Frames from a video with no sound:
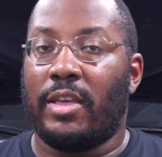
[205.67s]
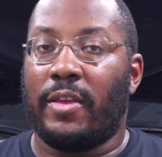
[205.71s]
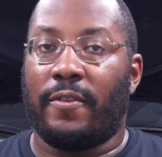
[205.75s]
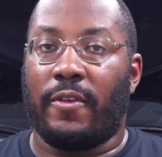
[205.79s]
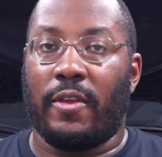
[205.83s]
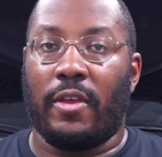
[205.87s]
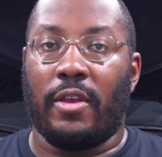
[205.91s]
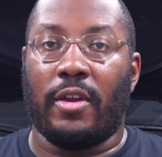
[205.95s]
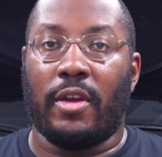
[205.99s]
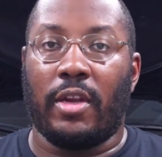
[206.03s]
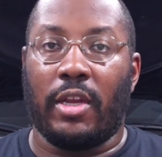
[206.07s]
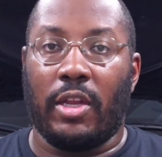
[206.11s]

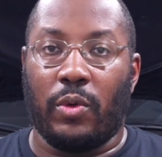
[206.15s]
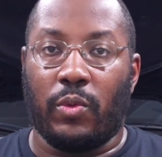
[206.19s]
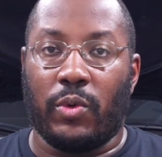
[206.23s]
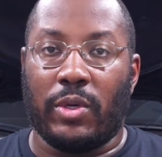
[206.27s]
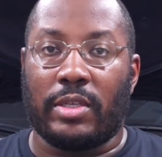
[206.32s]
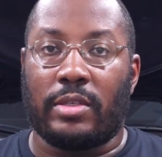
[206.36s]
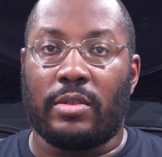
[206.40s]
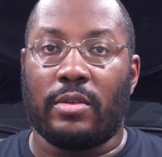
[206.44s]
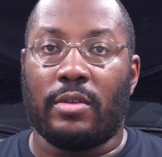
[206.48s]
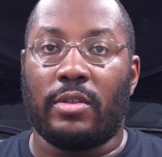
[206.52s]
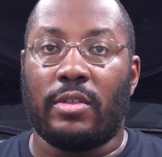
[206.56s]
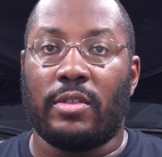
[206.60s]
If you hear any
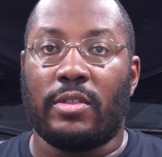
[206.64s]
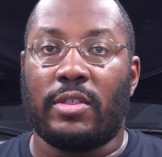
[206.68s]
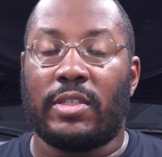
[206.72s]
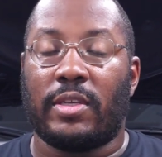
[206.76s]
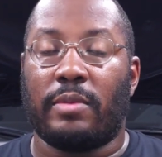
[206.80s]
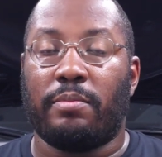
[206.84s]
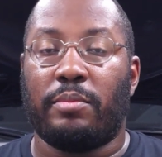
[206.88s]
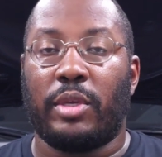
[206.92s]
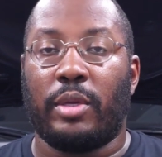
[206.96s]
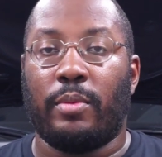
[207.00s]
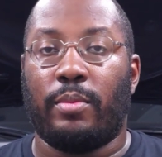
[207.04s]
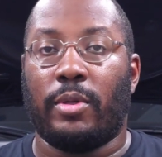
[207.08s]
whistles,
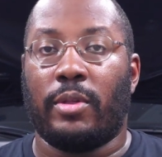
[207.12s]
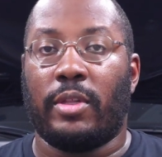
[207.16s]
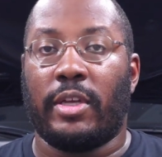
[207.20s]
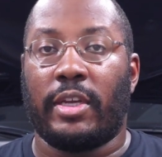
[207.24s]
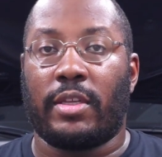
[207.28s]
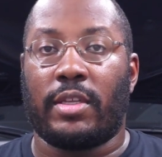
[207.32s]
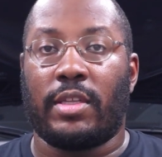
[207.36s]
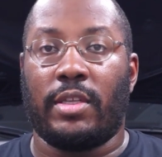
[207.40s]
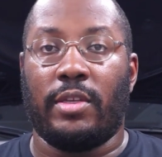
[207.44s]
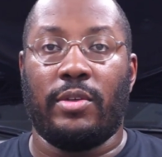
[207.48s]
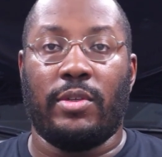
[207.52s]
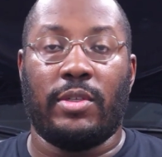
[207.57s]
some people
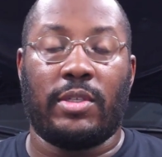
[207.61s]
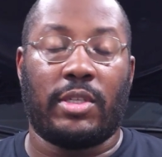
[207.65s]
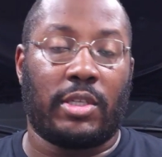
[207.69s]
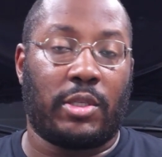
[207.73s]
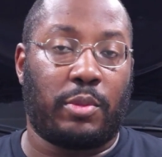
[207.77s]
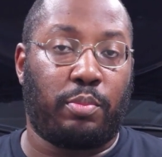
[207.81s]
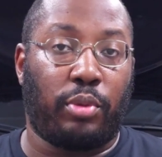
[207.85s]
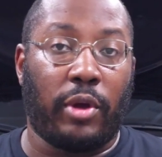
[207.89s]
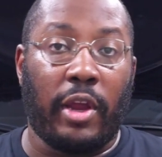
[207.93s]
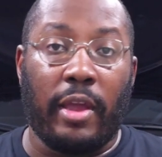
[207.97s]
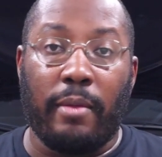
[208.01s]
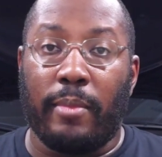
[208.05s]
like to use a
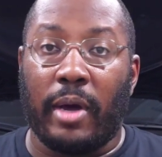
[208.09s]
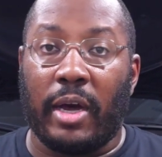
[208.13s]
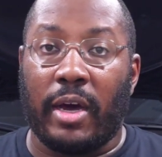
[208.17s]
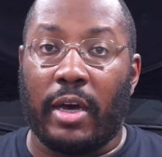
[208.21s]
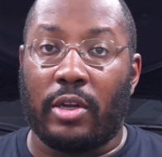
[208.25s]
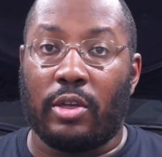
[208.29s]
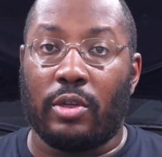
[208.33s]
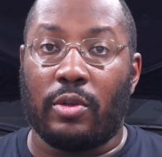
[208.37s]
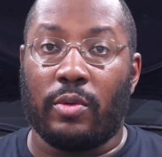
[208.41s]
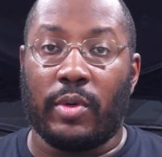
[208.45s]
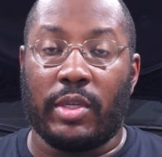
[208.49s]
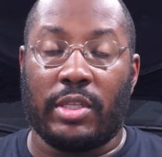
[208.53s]
spray
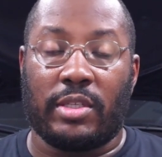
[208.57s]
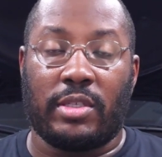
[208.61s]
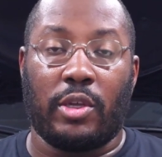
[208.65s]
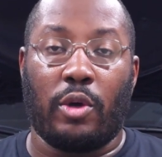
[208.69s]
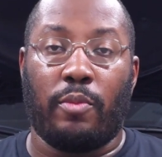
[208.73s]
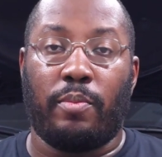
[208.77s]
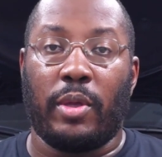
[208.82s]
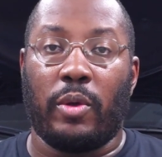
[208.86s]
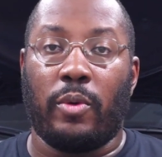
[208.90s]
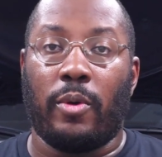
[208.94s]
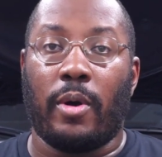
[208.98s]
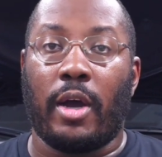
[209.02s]
bottle with
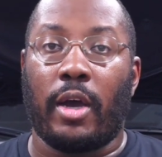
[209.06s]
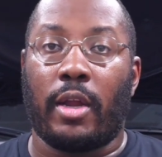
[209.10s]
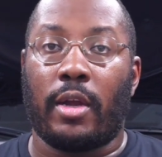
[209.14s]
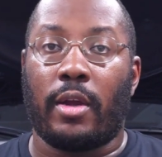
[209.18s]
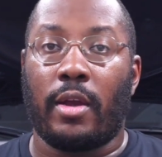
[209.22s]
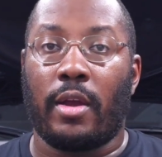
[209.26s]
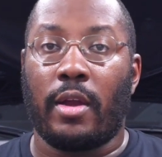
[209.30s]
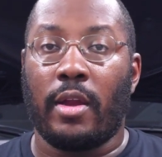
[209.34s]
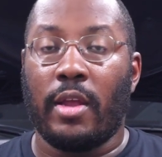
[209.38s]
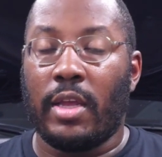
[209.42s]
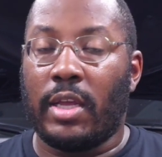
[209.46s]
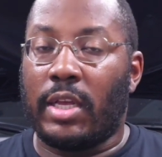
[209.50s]
soapy
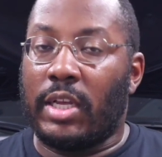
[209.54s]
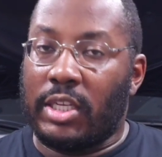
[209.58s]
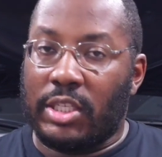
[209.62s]
water,